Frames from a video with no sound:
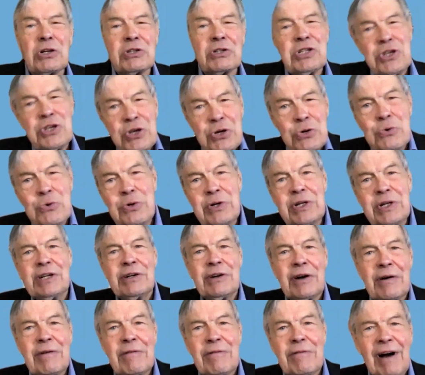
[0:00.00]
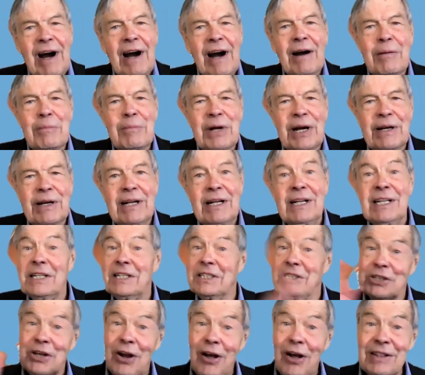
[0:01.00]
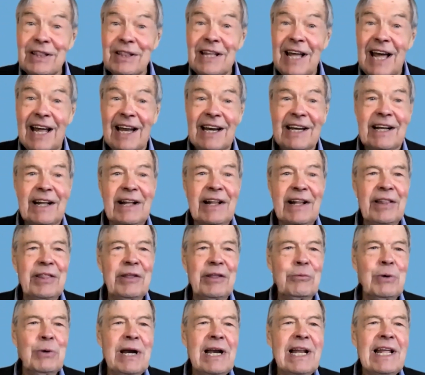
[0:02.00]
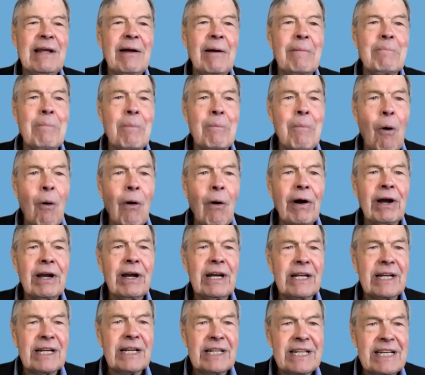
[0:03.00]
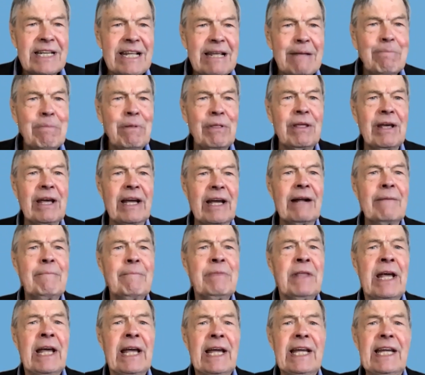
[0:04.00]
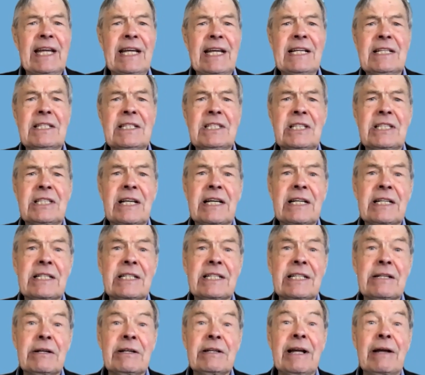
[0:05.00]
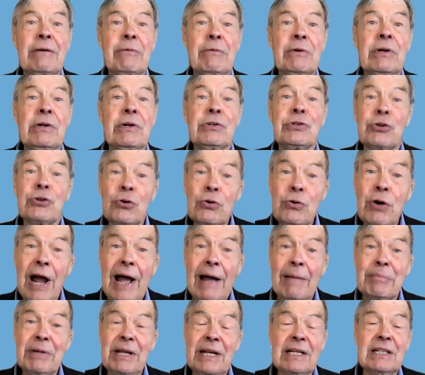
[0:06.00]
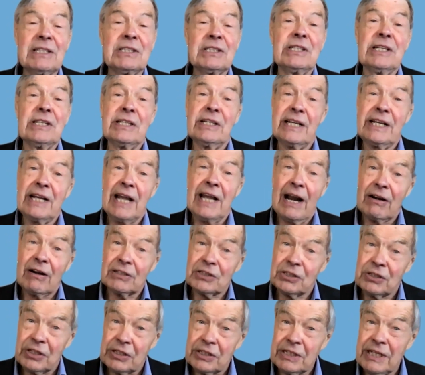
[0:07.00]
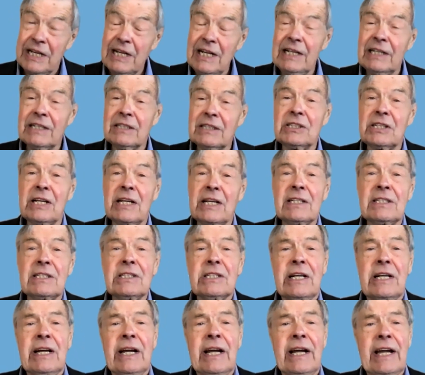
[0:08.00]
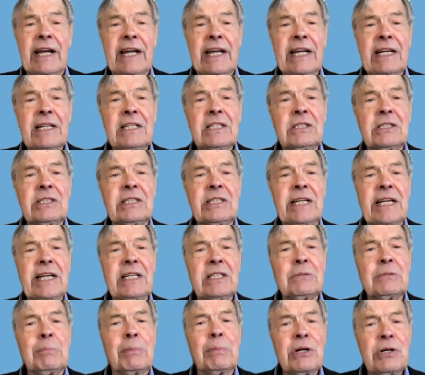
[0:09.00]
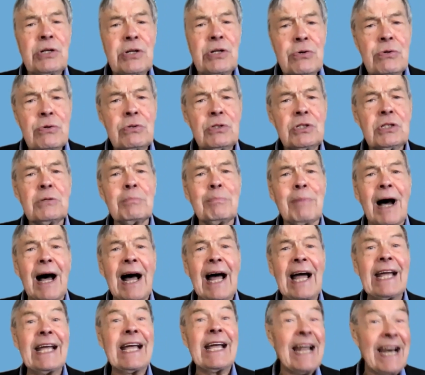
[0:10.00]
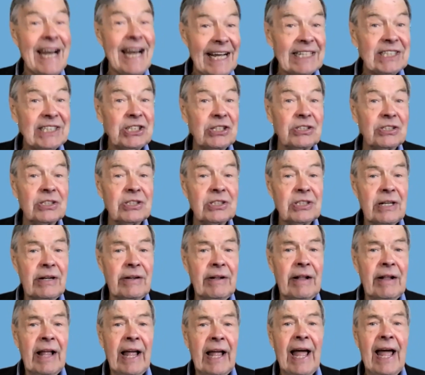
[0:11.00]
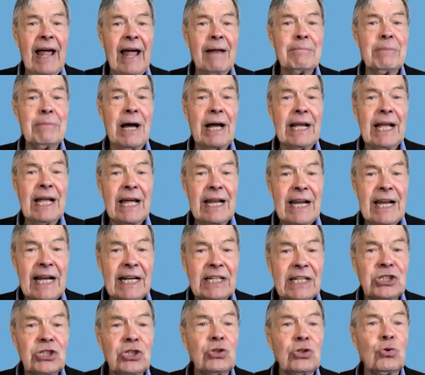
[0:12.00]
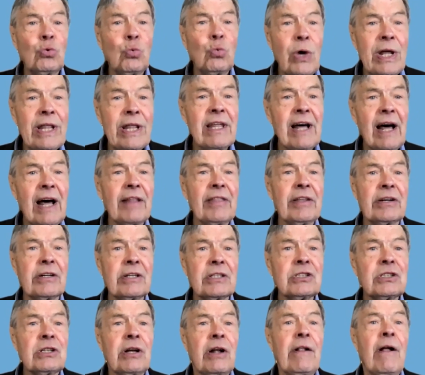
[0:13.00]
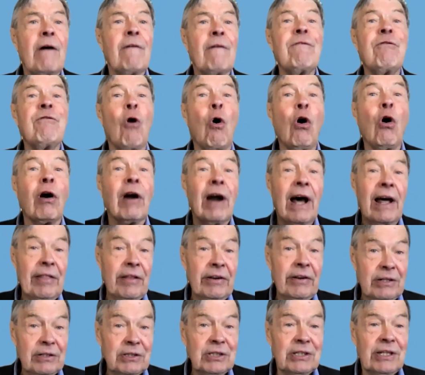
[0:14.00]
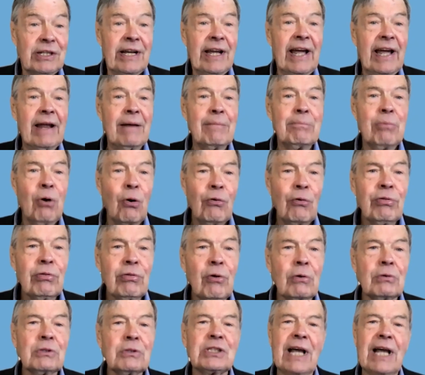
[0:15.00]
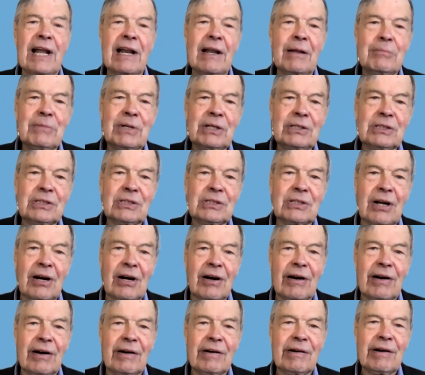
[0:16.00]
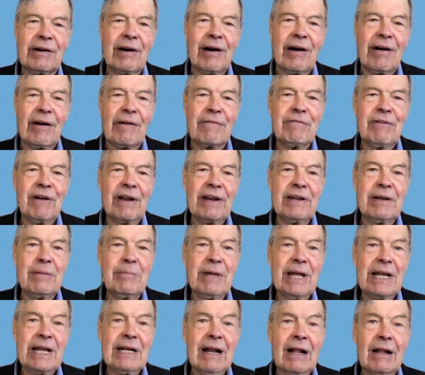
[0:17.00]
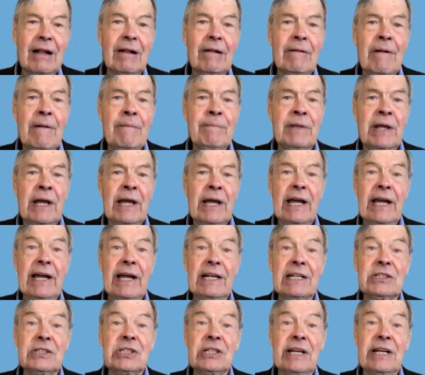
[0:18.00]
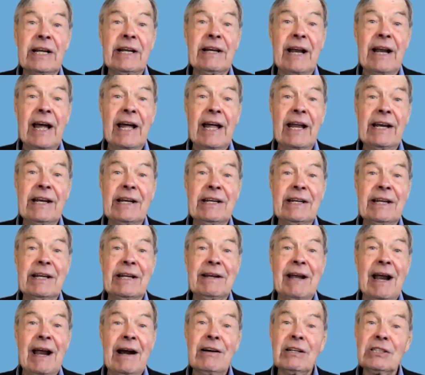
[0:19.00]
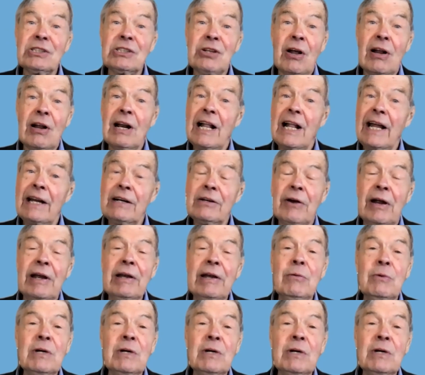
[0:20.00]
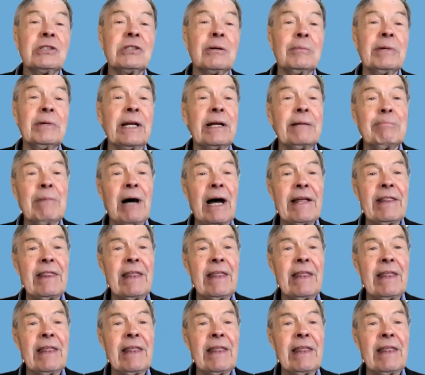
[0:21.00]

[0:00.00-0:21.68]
you and your environment. It's not that. The really important and deep thing is that true happiness in the Aristotelian sense is produced by connections, and by connections with others, for others, and both those elements are fundamental. And Aristotle had great wisdom, and